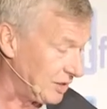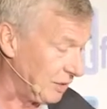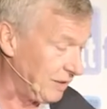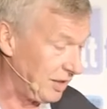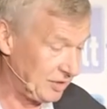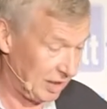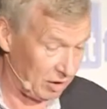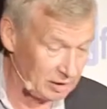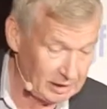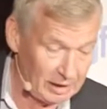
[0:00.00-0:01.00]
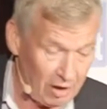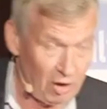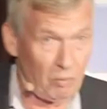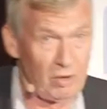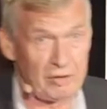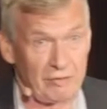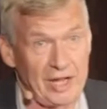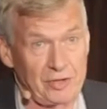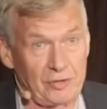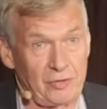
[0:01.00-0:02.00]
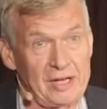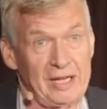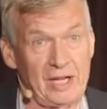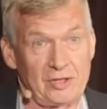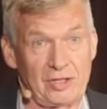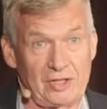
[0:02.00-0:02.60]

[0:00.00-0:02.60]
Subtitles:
So Vicky said, look, I'll work for an extra 3 years as a